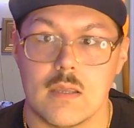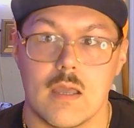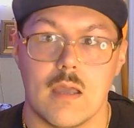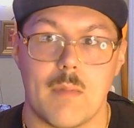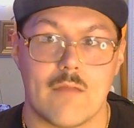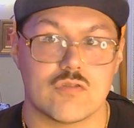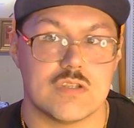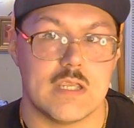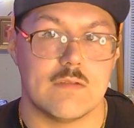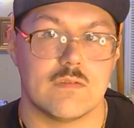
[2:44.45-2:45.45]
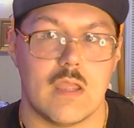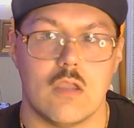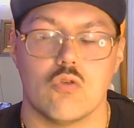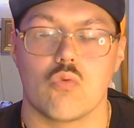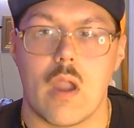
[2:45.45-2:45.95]
after she gives a
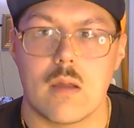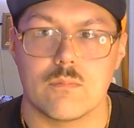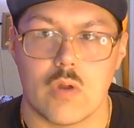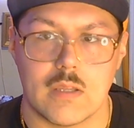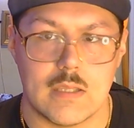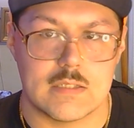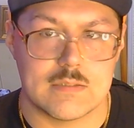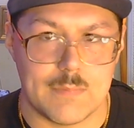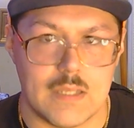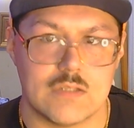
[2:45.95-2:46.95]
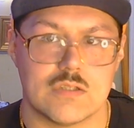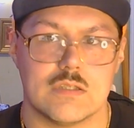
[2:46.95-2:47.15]
groundbreaking speech.